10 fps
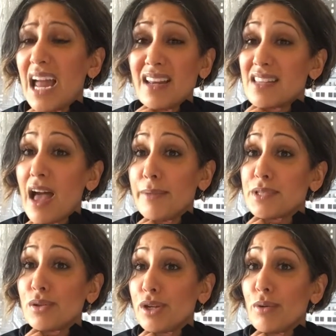and it's
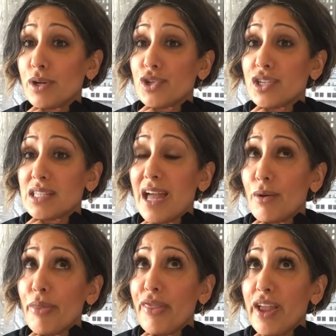absolutely gorgeous. I
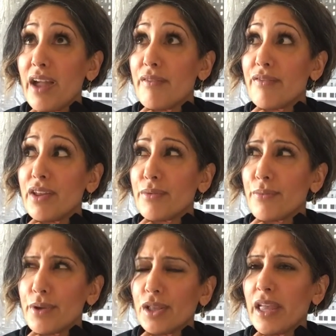don't think I've
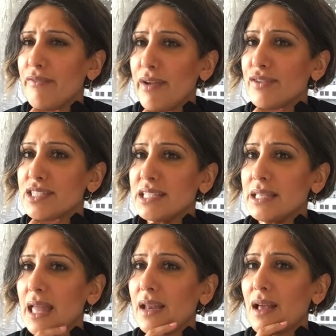in real life ever
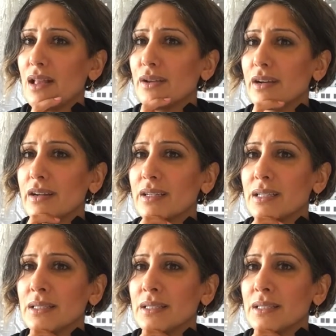seen that color.